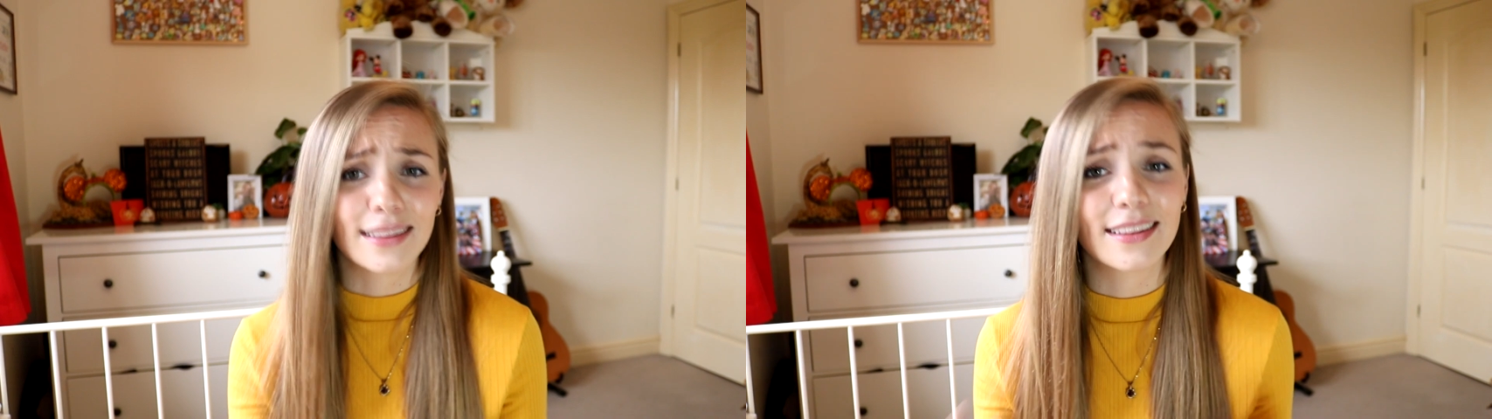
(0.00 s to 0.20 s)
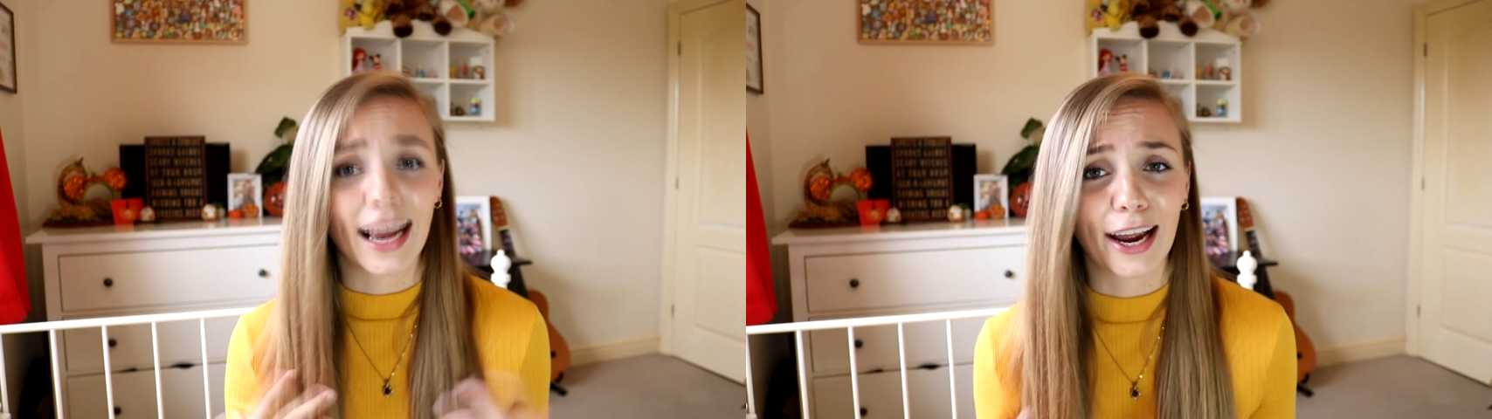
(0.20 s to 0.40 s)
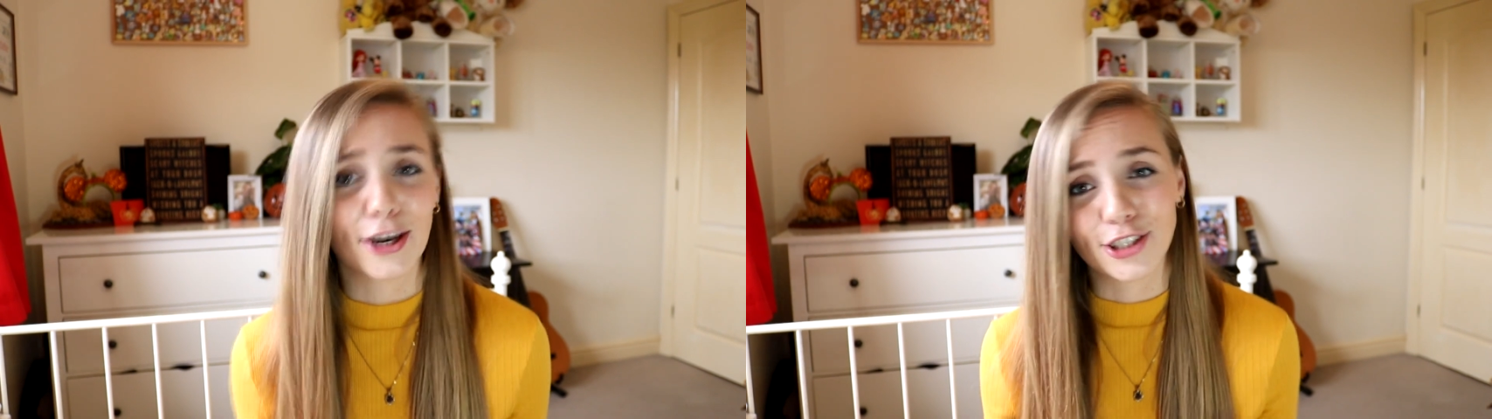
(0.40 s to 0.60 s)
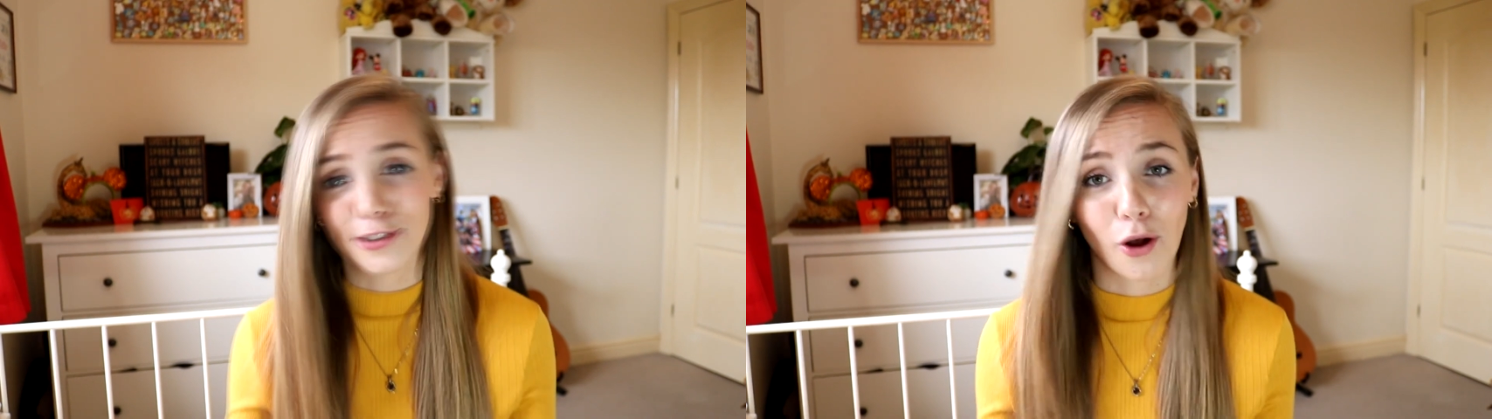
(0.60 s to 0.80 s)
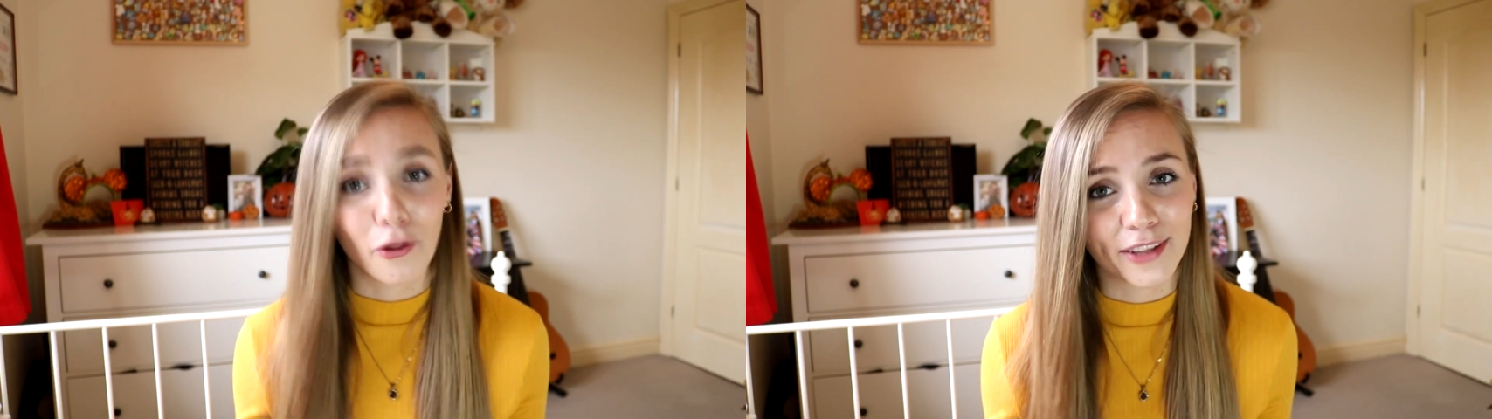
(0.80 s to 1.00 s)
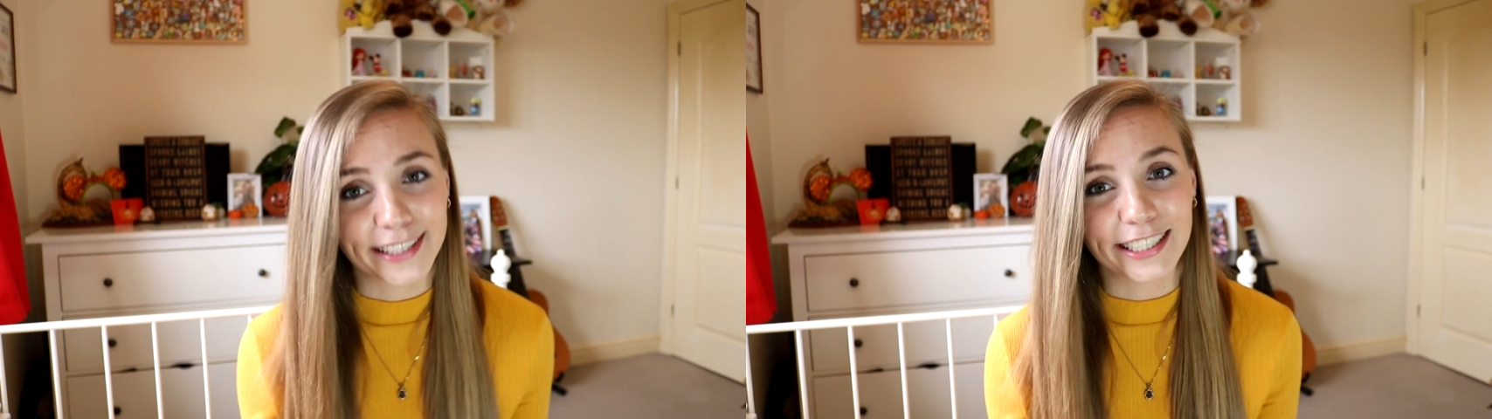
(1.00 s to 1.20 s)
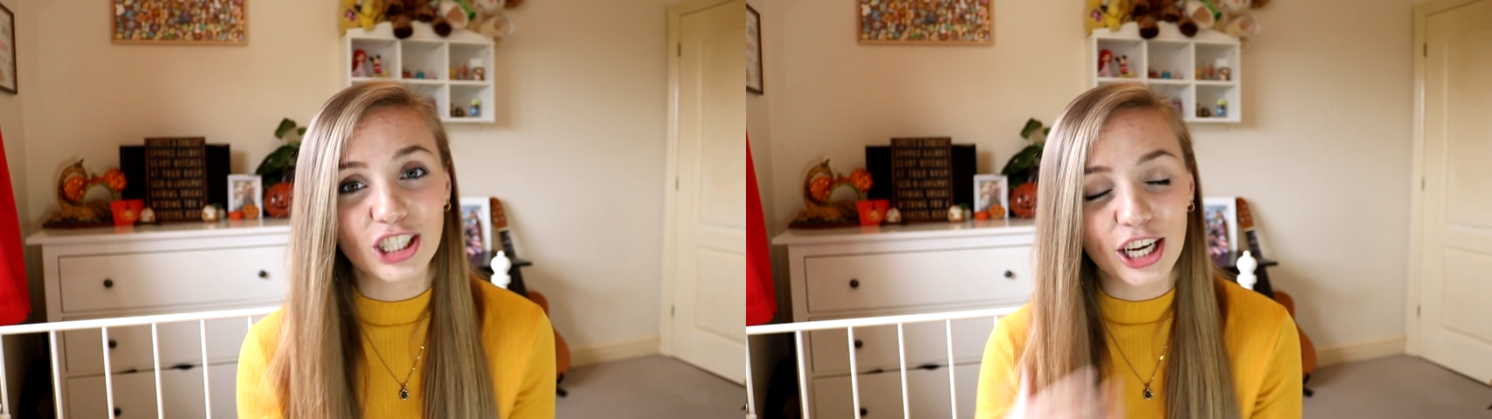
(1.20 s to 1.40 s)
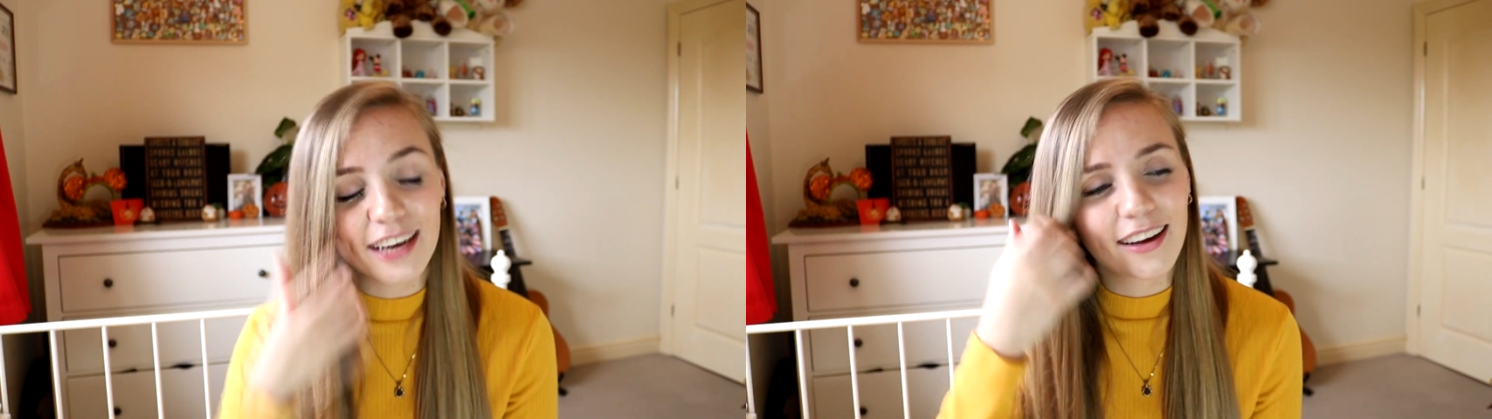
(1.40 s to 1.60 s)
that character is on the
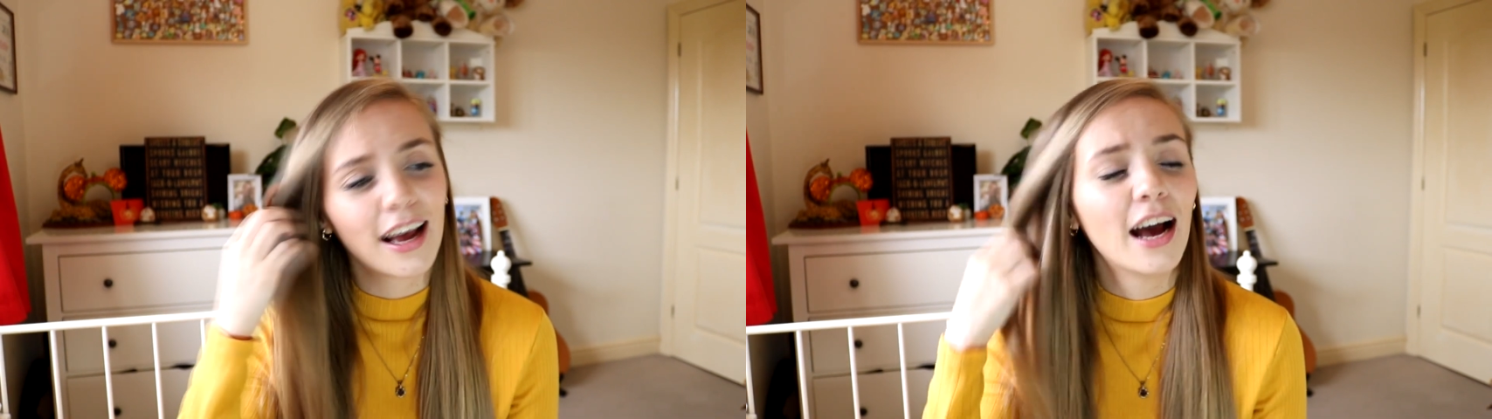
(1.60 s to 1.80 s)
t-shirt